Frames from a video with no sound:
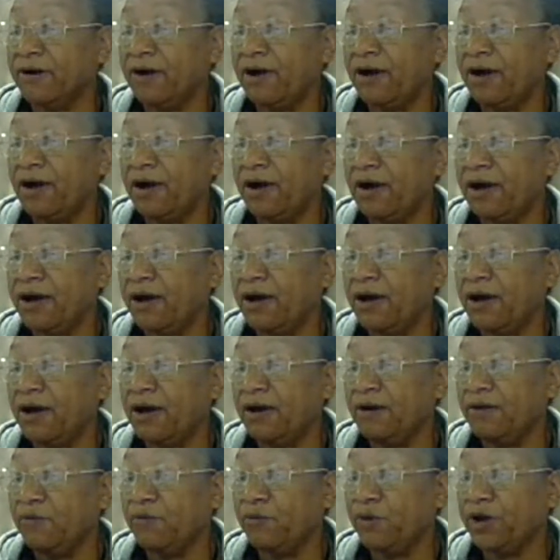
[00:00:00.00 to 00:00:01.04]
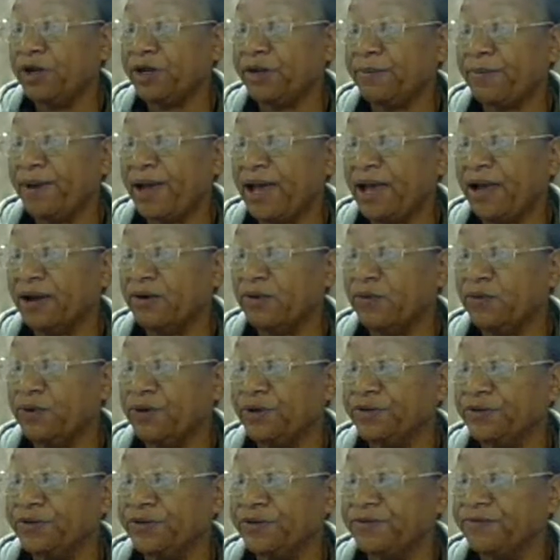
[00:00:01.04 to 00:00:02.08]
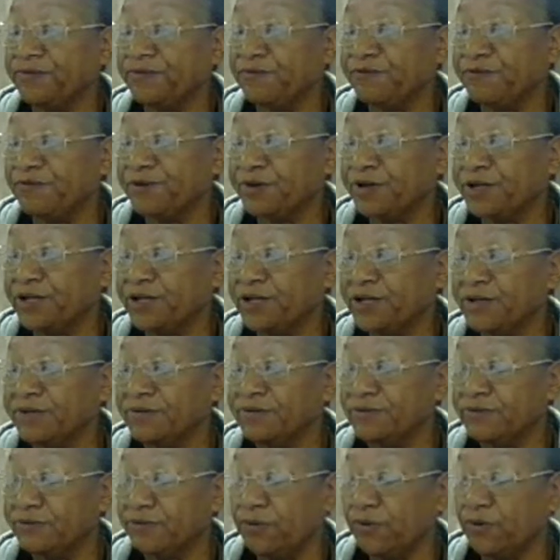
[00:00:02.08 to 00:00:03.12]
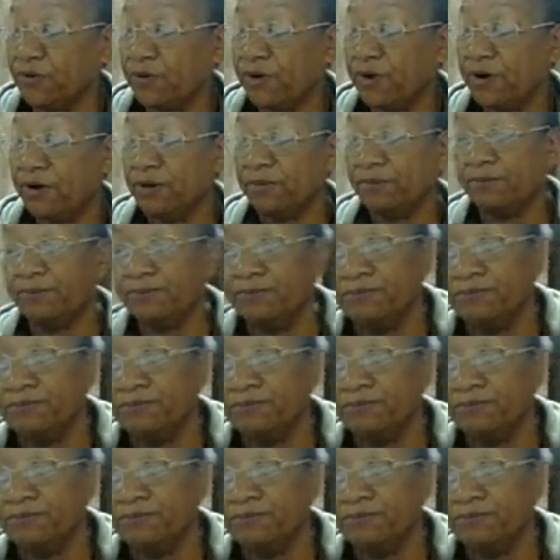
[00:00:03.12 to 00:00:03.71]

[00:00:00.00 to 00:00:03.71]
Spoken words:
one of my quilting friends or